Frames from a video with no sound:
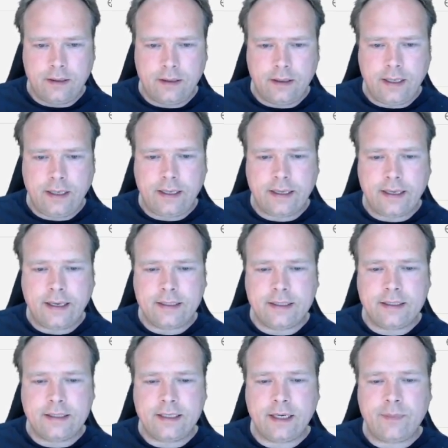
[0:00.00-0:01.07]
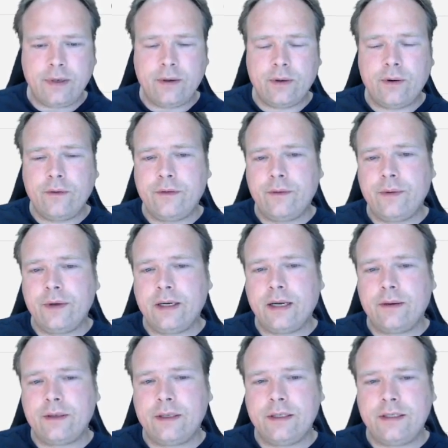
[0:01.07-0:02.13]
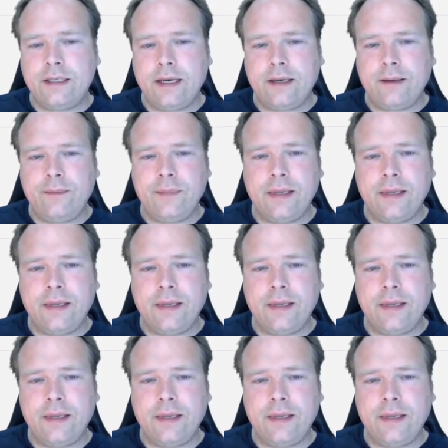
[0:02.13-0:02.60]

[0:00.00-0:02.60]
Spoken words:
And I can actually set my author without the setter,